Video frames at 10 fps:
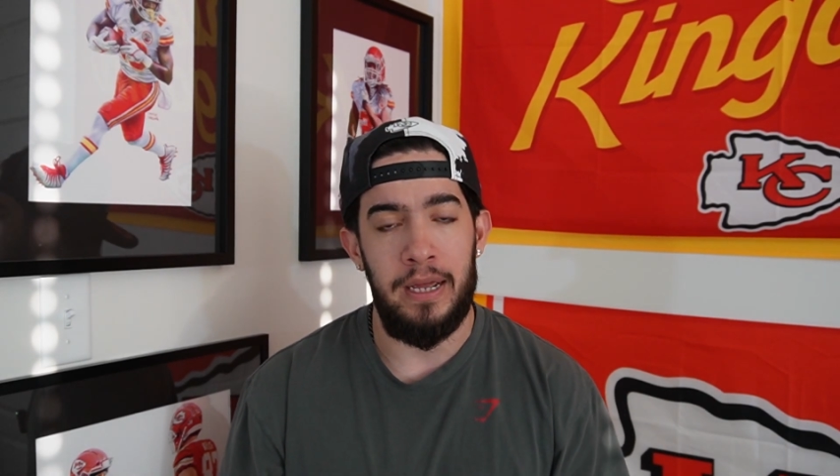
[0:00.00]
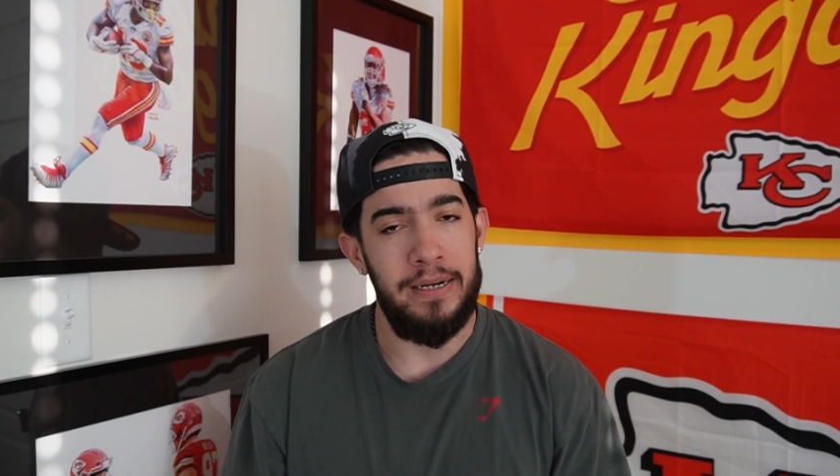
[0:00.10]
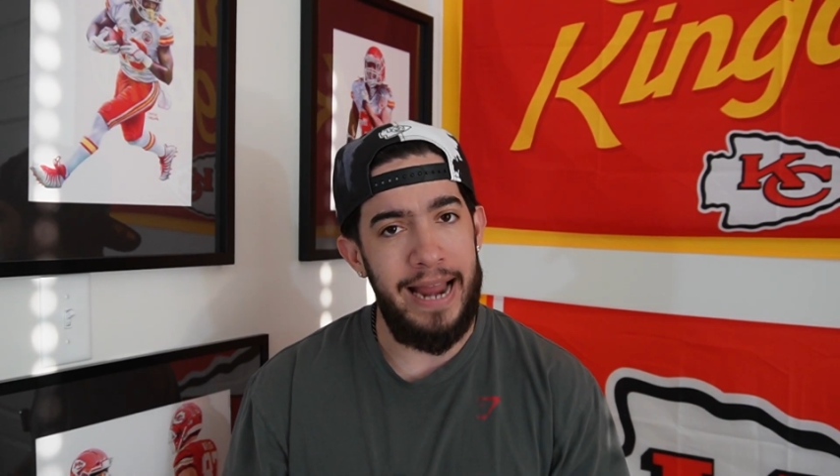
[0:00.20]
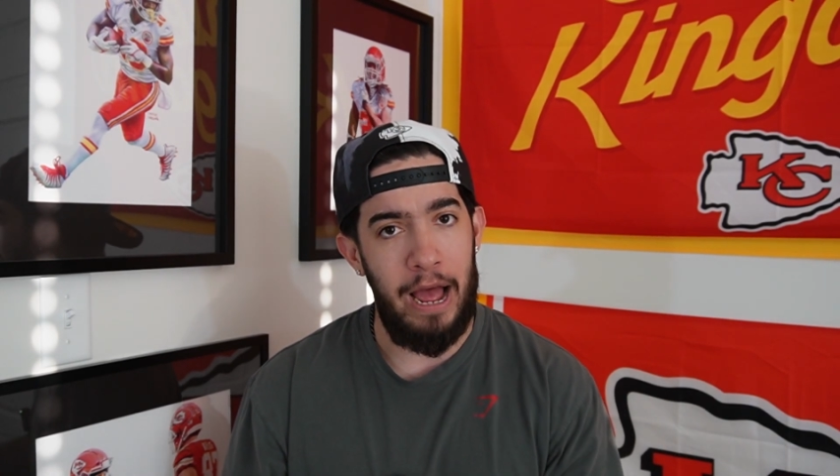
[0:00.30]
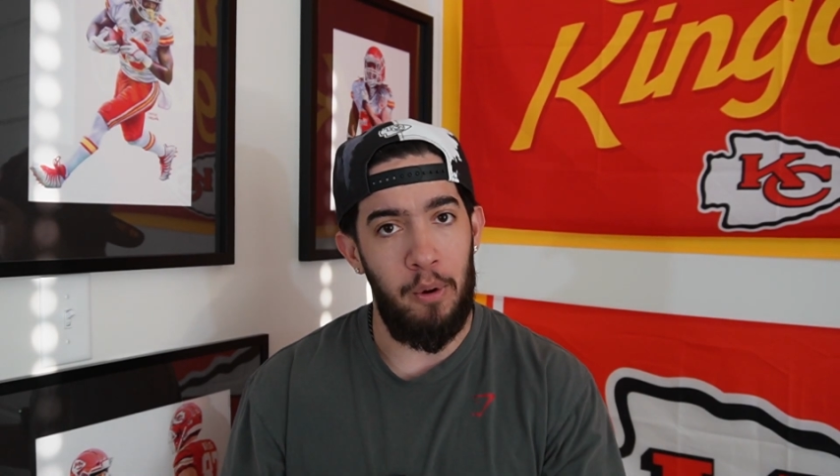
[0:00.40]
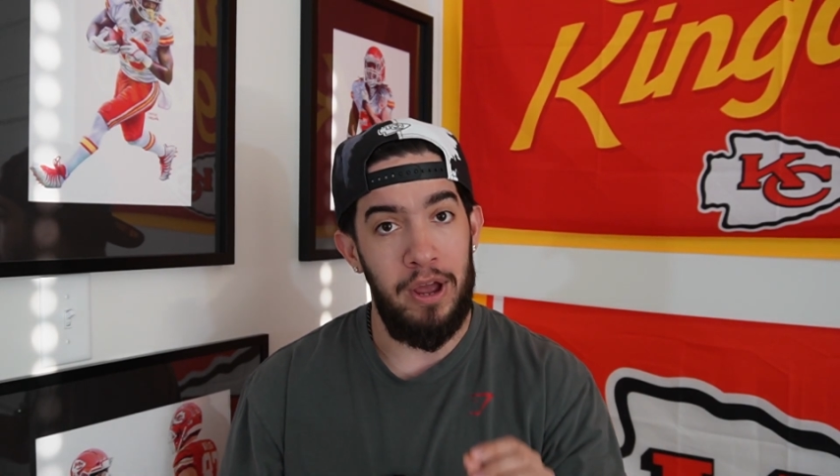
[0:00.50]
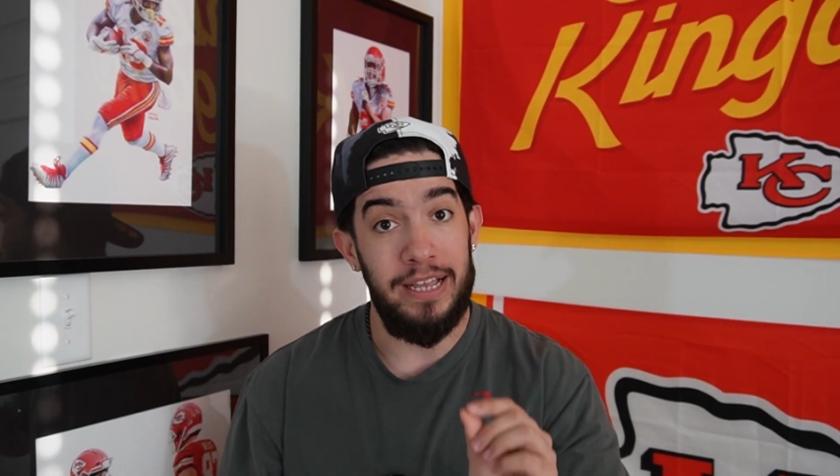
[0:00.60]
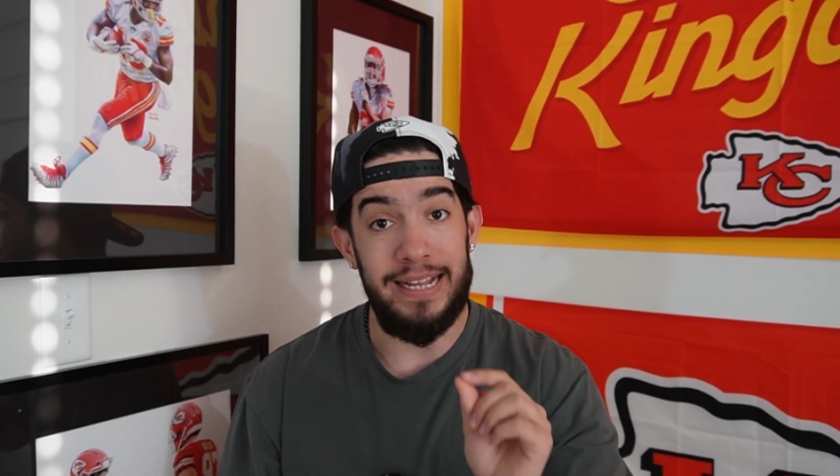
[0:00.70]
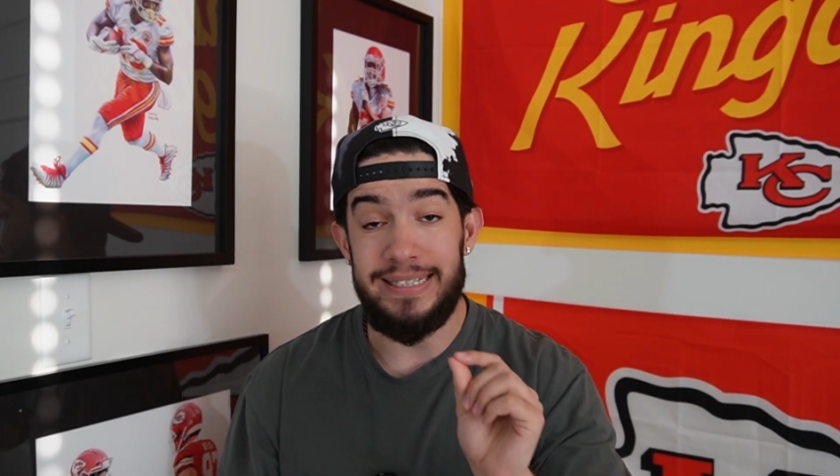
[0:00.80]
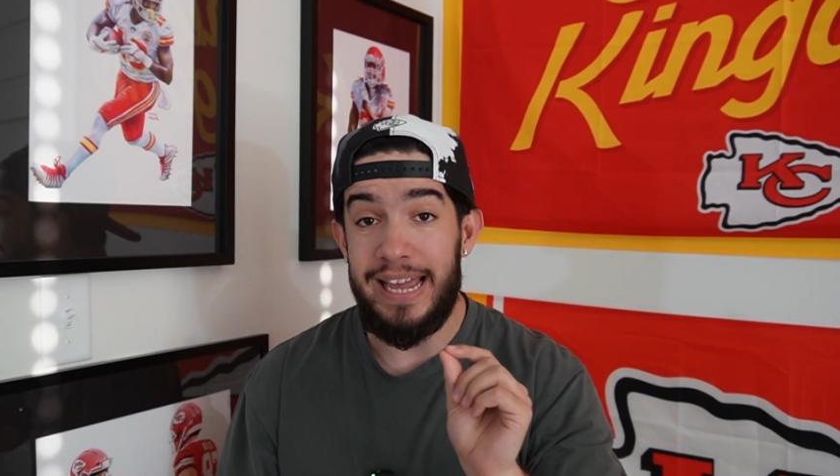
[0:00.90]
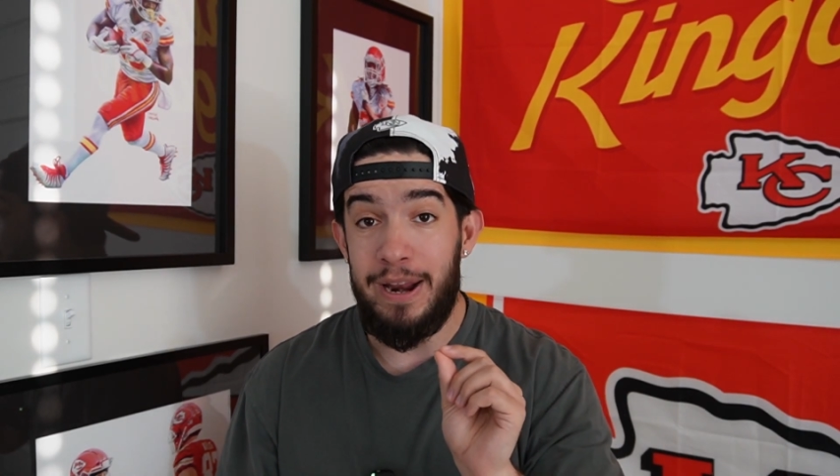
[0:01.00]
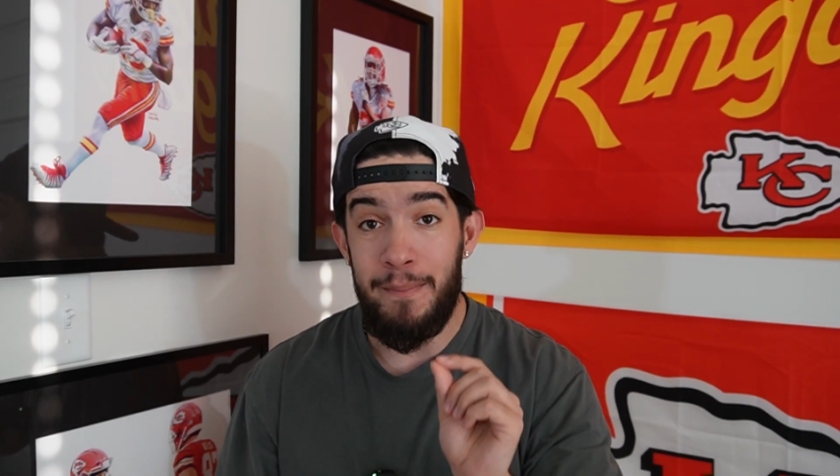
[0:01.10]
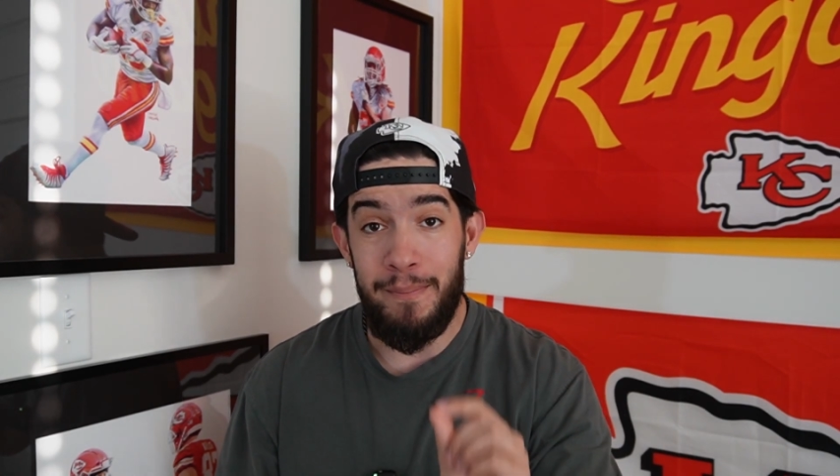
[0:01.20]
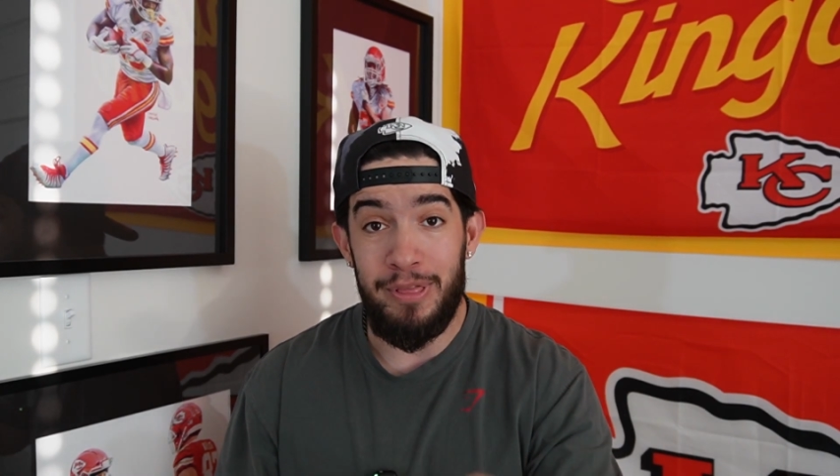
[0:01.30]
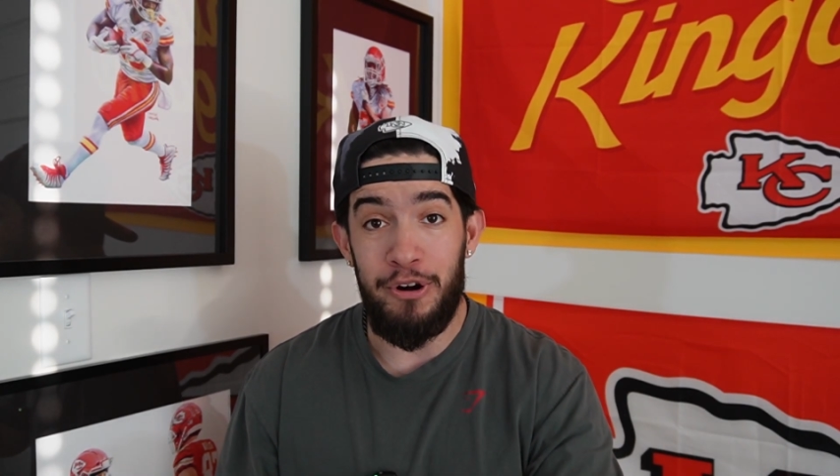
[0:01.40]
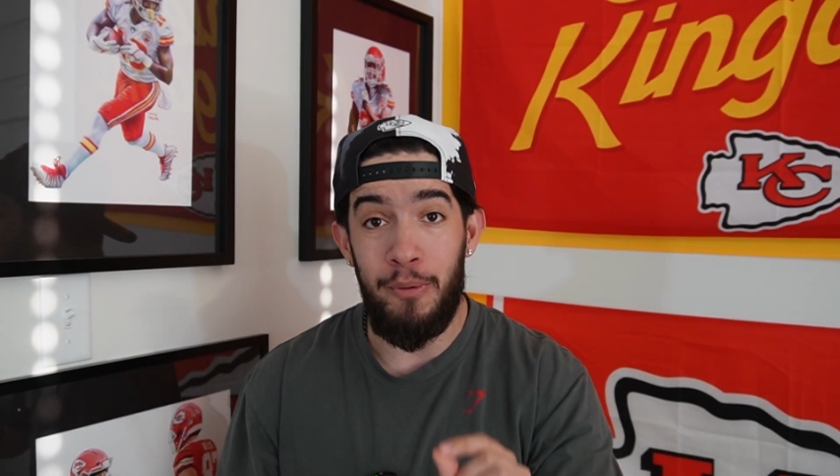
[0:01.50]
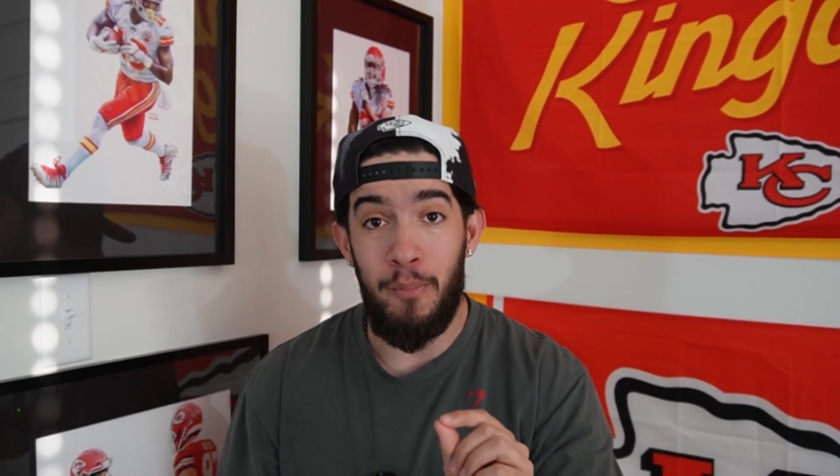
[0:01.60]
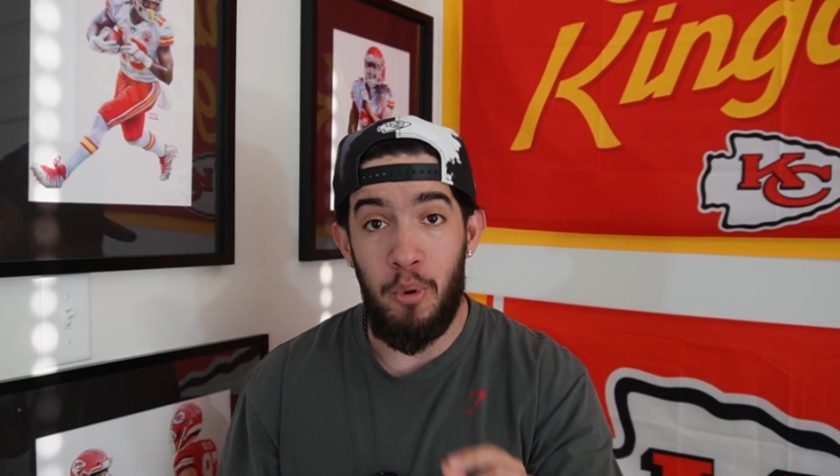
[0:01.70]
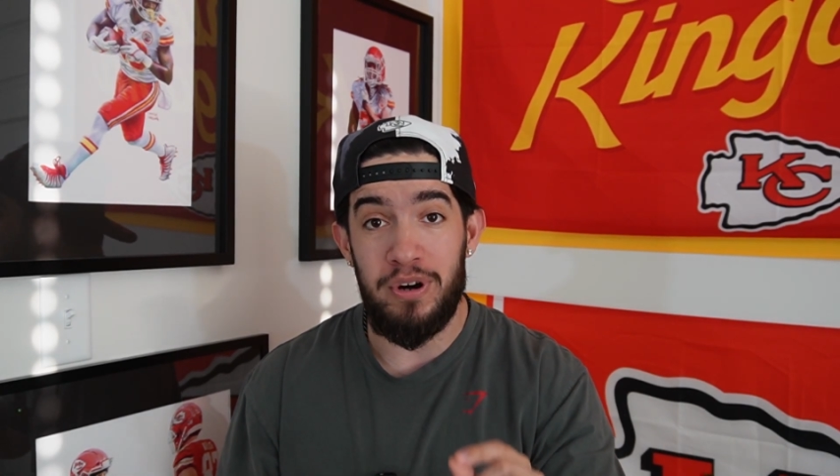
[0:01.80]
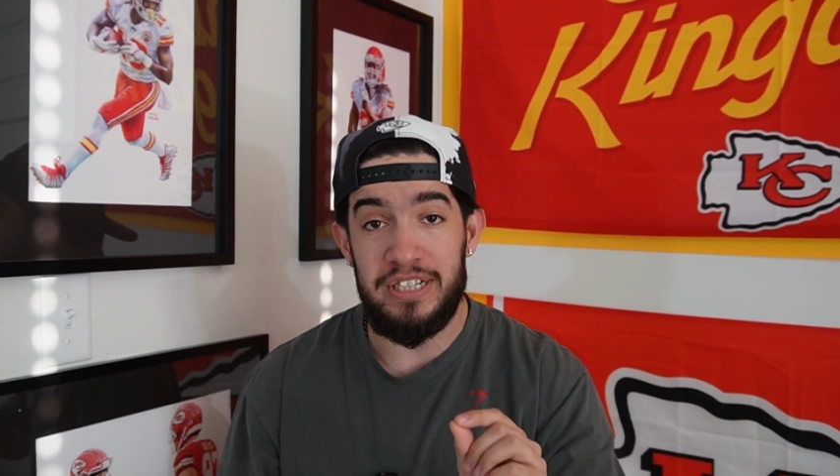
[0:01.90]
Now, let's get a little
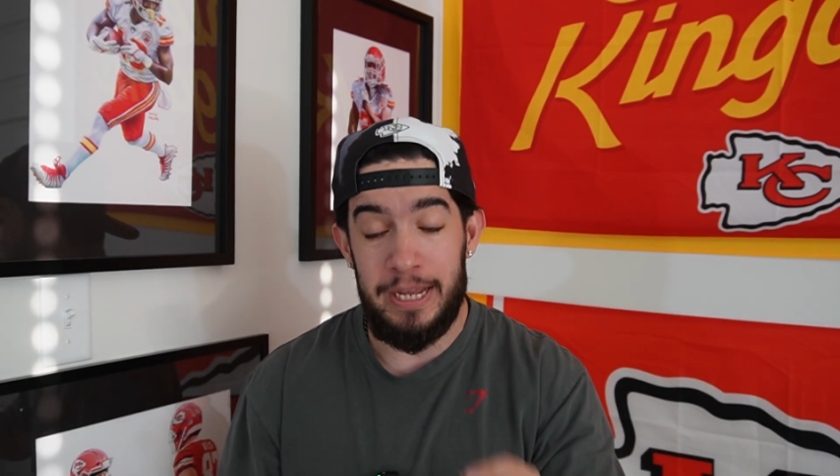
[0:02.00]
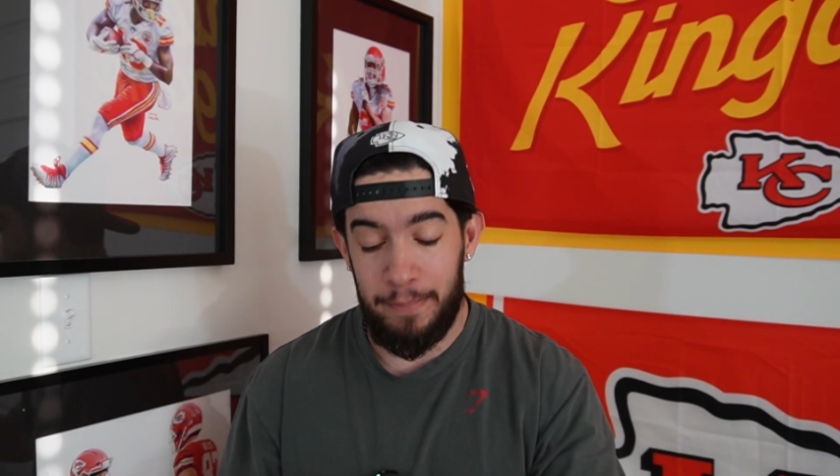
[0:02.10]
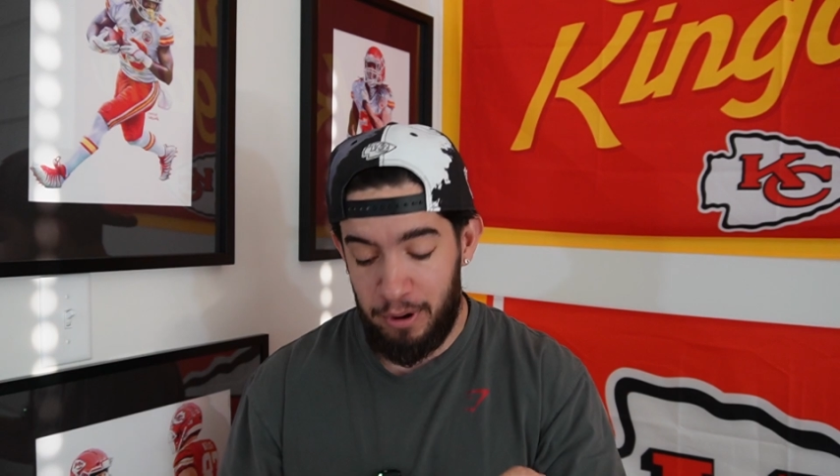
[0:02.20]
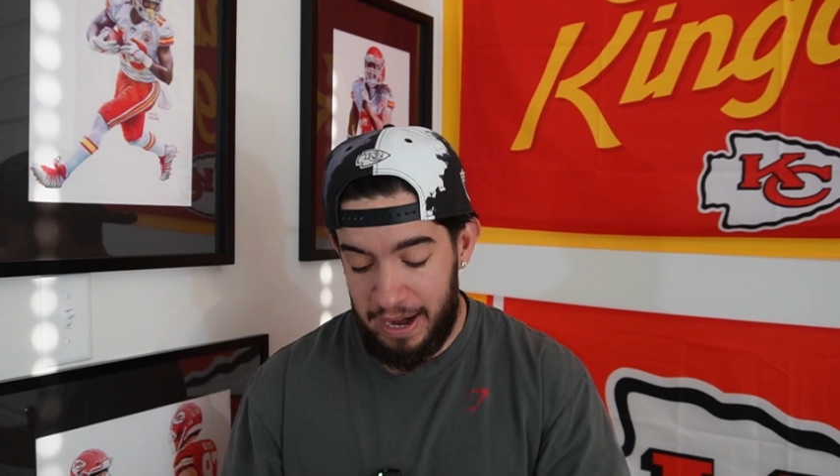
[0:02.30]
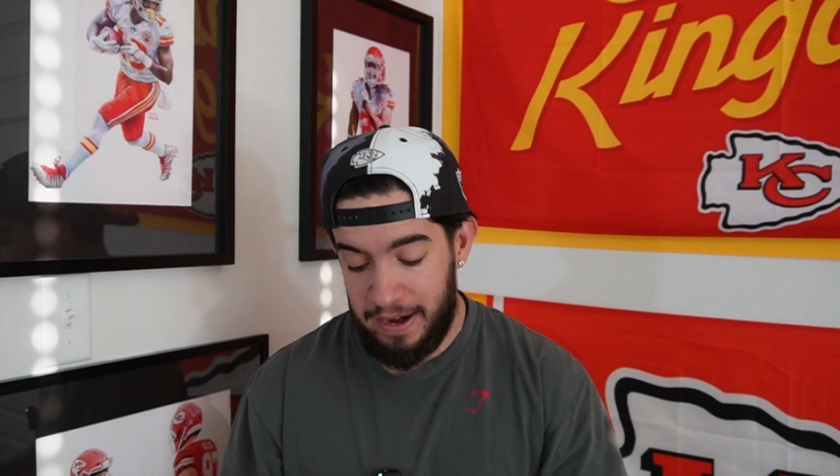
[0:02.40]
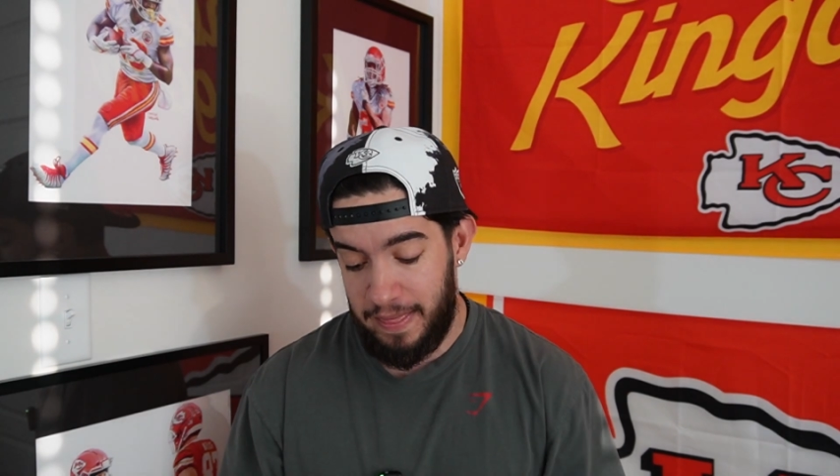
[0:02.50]
more deeper into